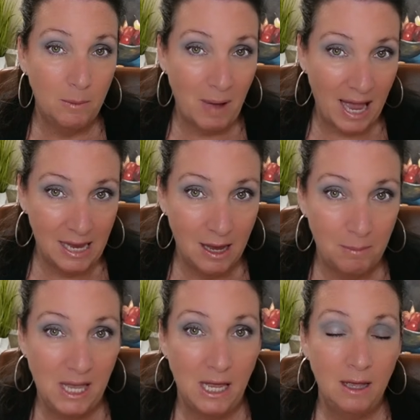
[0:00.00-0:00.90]
the
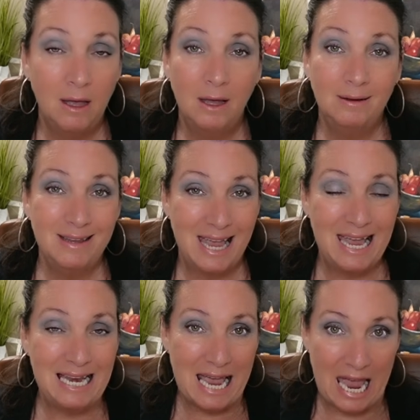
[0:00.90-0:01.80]

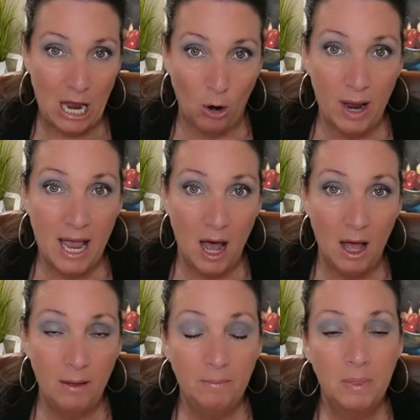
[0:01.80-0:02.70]
Miami-Dade
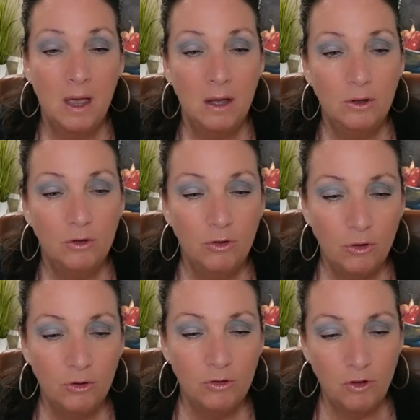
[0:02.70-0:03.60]
area,
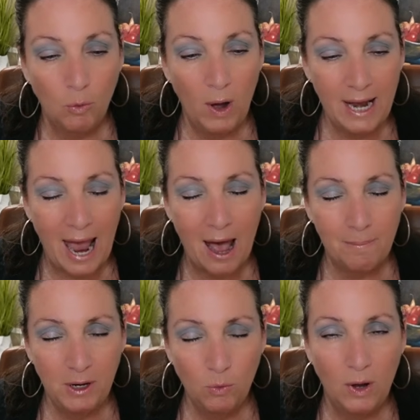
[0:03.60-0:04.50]
so what
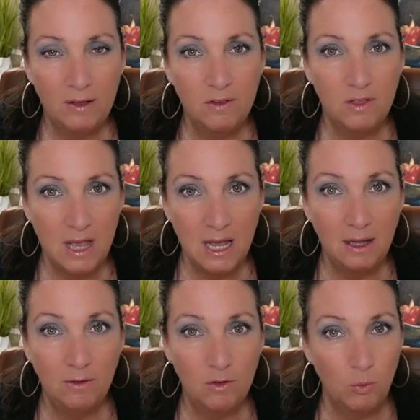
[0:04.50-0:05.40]
happened was
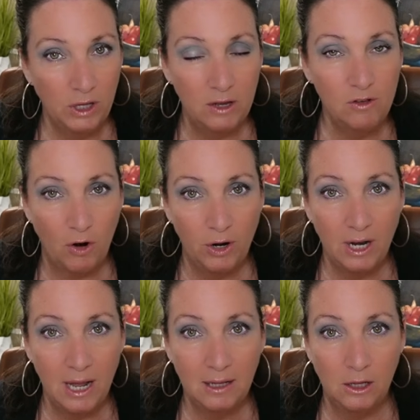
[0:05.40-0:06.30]
things really started to
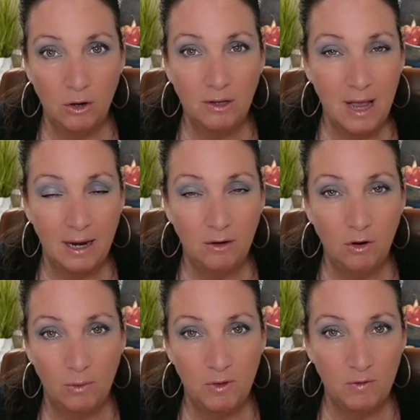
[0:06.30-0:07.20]
get looked at in
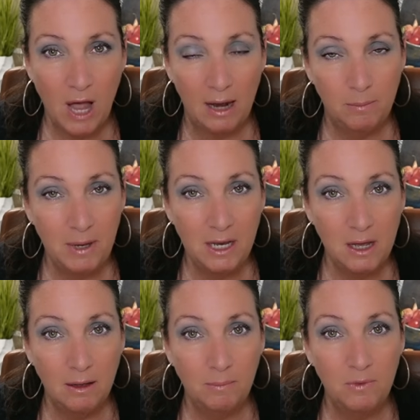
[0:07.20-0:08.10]
terms of
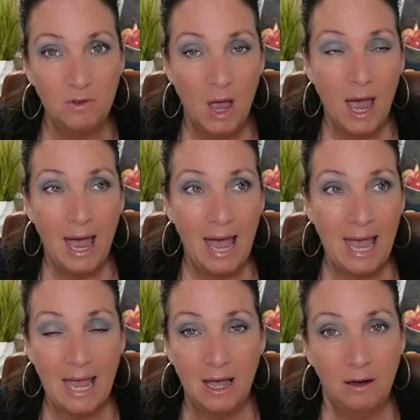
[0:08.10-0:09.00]
condominiums,
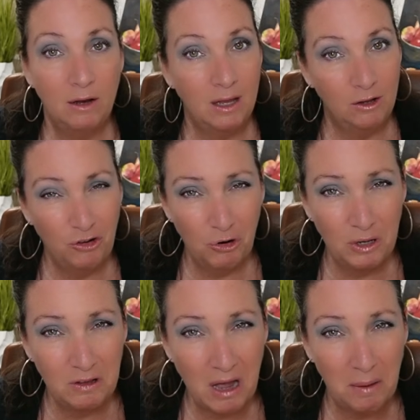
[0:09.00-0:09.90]
and
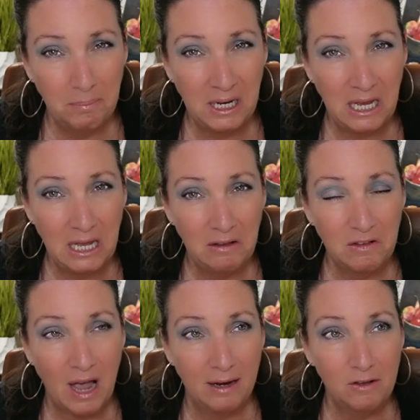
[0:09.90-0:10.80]
insurance companies
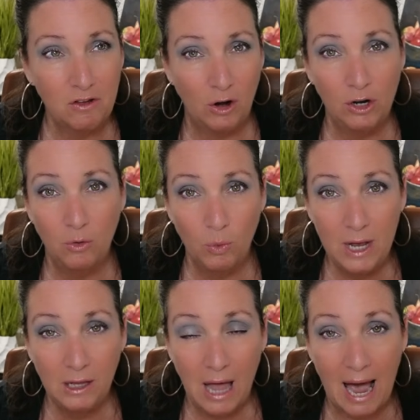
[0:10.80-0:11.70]
kind of started to
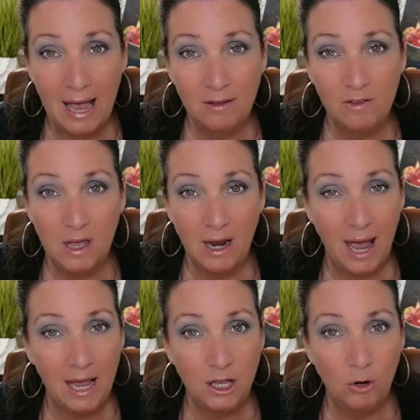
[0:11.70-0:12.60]
realize that,
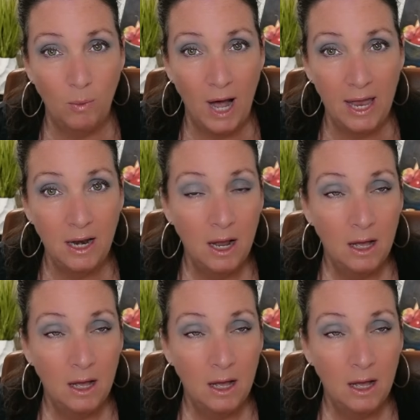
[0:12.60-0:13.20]
hey, you know what?